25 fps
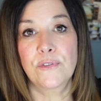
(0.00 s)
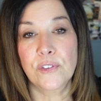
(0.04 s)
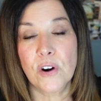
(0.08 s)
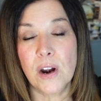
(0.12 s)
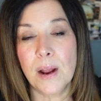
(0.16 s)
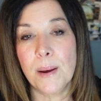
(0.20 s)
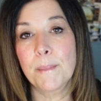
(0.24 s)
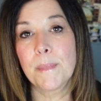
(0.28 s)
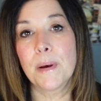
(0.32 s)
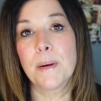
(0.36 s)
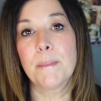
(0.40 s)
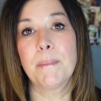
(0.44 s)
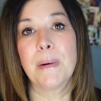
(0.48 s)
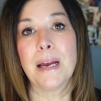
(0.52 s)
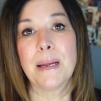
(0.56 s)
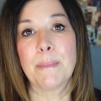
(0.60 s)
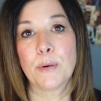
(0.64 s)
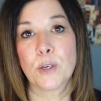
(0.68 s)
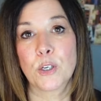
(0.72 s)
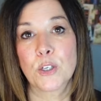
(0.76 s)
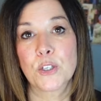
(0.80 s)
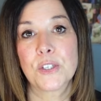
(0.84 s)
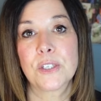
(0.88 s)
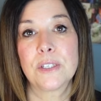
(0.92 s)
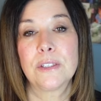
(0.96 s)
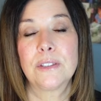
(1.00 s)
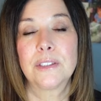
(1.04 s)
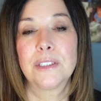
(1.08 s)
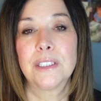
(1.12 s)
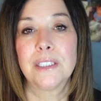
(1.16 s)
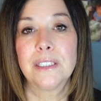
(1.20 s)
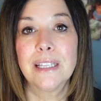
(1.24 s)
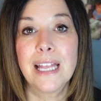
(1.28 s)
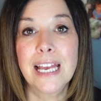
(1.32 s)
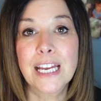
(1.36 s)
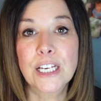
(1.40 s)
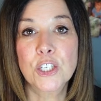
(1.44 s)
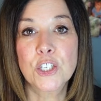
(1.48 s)
from my personal
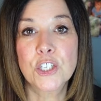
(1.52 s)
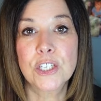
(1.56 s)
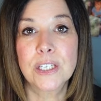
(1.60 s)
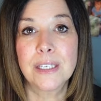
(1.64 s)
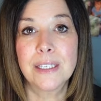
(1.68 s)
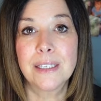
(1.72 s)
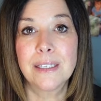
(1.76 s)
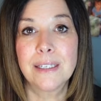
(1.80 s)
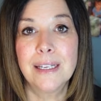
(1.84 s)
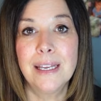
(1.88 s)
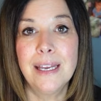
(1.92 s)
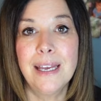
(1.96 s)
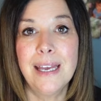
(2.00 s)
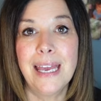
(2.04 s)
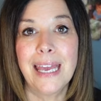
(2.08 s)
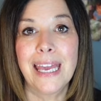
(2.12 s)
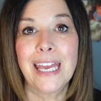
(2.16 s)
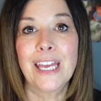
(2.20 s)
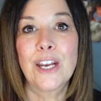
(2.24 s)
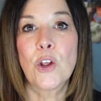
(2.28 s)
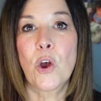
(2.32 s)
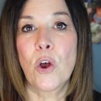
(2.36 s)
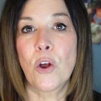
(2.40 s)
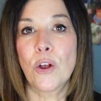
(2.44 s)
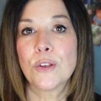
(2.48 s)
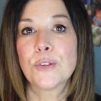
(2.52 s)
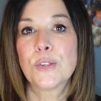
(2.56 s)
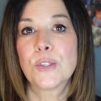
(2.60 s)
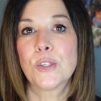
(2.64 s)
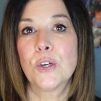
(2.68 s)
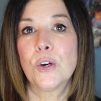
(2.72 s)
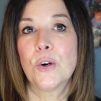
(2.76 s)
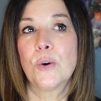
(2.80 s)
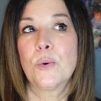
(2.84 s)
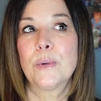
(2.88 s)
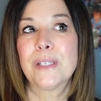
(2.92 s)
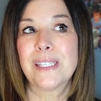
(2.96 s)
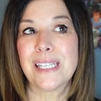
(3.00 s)
collection and
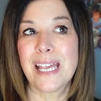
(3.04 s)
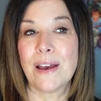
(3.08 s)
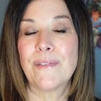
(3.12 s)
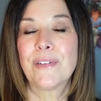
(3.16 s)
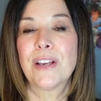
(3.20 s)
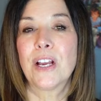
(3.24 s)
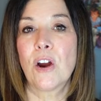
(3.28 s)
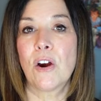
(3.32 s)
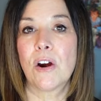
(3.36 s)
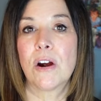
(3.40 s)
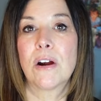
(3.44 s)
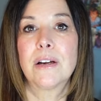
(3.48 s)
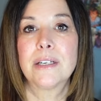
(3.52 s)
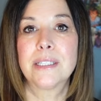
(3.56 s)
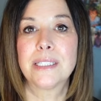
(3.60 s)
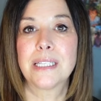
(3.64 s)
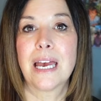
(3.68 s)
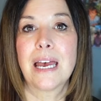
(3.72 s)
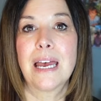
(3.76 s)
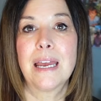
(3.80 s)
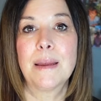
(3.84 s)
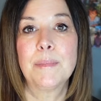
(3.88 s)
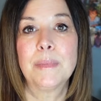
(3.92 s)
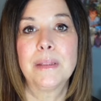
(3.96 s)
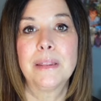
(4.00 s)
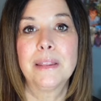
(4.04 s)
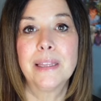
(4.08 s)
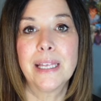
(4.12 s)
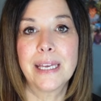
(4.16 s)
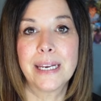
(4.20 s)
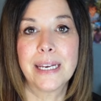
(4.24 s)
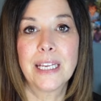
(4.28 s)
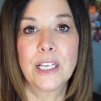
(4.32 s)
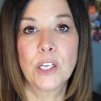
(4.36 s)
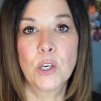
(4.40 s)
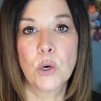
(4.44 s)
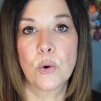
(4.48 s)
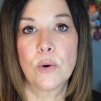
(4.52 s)
also was having a hard time
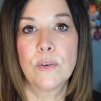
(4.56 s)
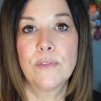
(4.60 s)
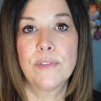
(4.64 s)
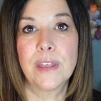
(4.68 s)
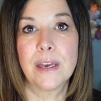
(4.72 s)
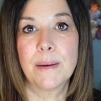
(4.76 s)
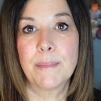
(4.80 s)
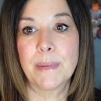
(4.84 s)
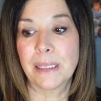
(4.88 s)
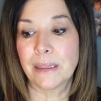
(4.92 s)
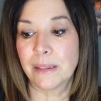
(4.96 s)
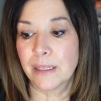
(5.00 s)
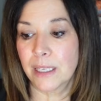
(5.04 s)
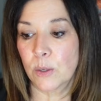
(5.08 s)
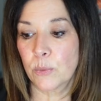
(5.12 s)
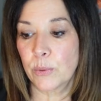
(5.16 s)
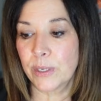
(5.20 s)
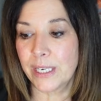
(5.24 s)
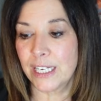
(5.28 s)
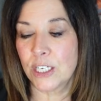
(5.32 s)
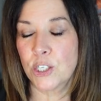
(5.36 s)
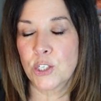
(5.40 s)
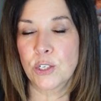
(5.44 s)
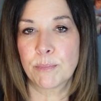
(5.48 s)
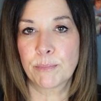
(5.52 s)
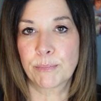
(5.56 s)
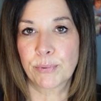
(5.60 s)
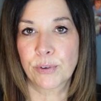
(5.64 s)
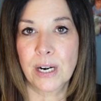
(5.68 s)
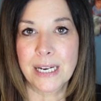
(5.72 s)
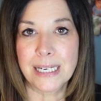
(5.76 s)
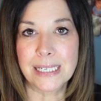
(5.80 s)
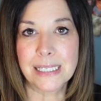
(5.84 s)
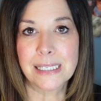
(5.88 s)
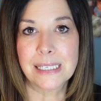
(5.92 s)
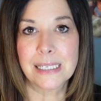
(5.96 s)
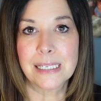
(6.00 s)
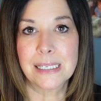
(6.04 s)
letting go of them at liquidation
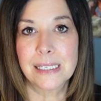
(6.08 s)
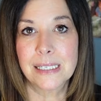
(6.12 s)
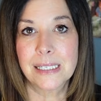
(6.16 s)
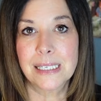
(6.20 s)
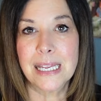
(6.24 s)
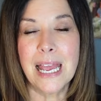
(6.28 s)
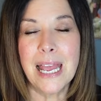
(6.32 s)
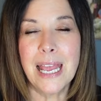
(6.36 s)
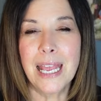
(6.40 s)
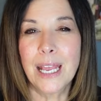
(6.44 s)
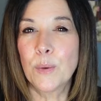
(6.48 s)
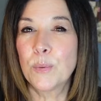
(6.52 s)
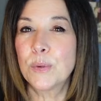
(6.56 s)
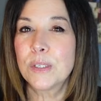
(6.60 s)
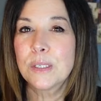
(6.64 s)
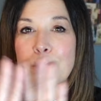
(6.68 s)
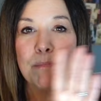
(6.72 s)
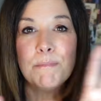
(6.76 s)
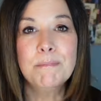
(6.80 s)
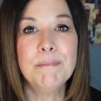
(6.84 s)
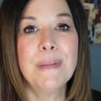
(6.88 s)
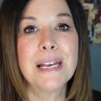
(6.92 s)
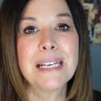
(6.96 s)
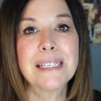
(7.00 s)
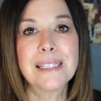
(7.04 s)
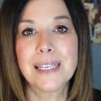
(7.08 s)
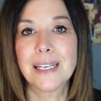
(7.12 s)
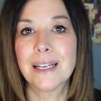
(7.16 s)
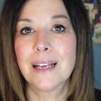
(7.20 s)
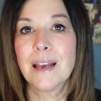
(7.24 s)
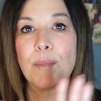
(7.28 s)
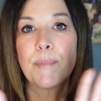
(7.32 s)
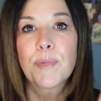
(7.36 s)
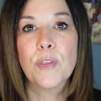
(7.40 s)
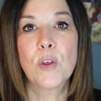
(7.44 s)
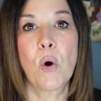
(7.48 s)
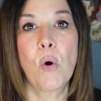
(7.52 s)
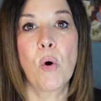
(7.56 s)
prices. It was messing up the